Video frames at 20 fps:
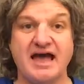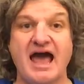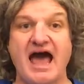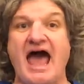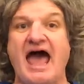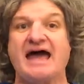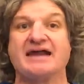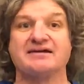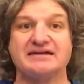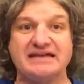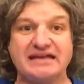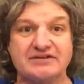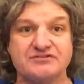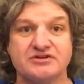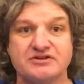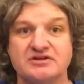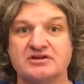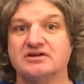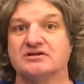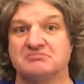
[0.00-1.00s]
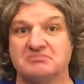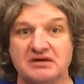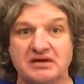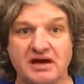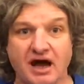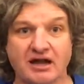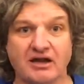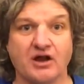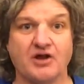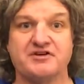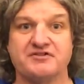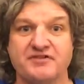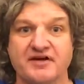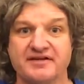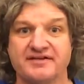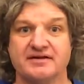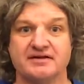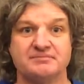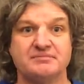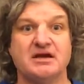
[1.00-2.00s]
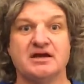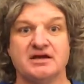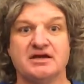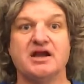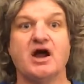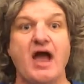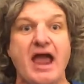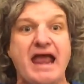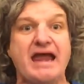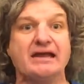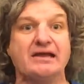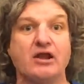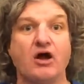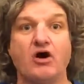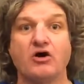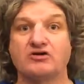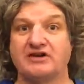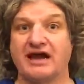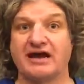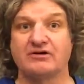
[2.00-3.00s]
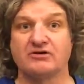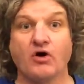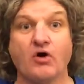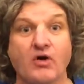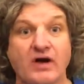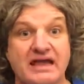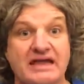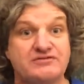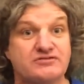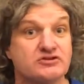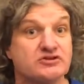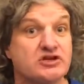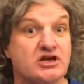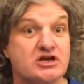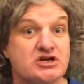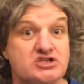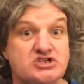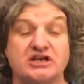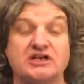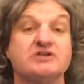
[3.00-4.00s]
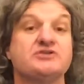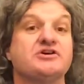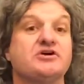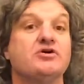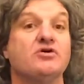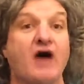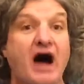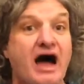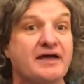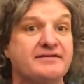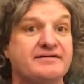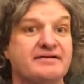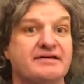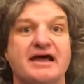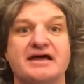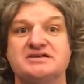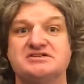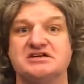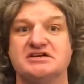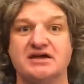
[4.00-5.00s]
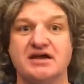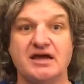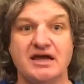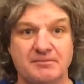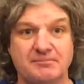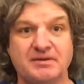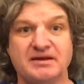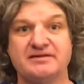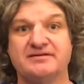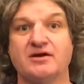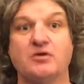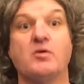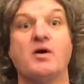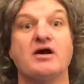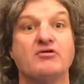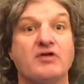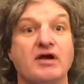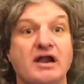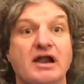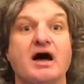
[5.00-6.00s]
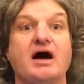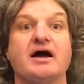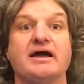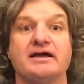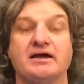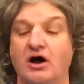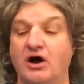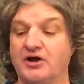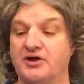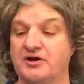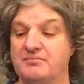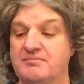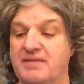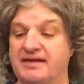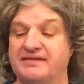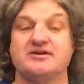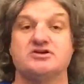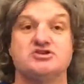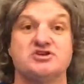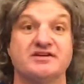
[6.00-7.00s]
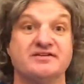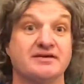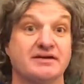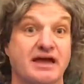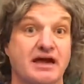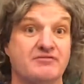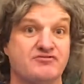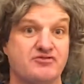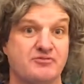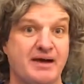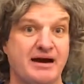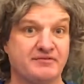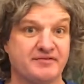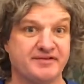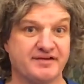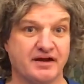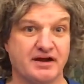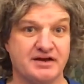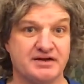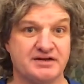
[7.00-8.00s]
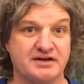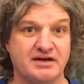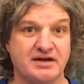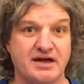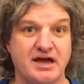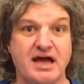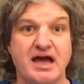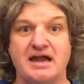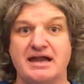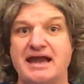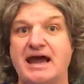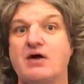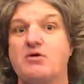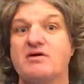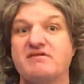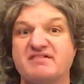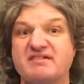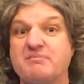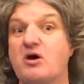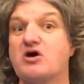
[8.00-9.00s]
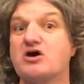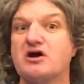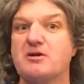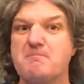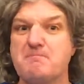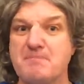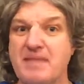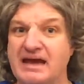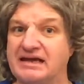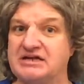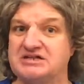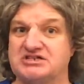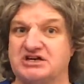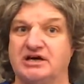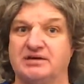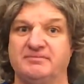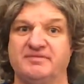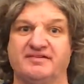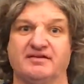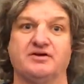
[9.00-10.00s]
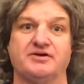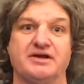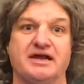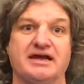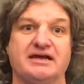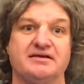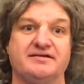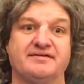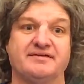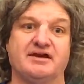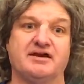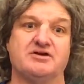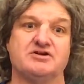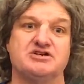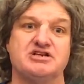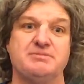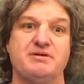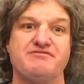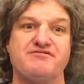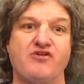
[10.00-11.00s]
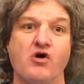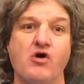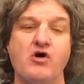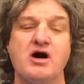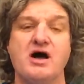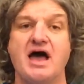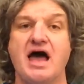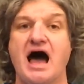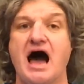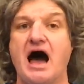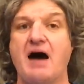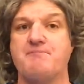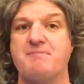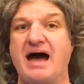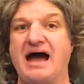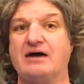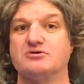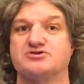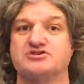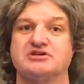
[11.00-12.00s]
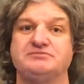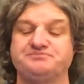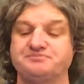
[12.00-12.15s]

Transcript: and given that a lot of us are in lockdown or even shielding or isolated, means that we're relying on messages that come from outside. Now, we've spoken many times on Naked Security before about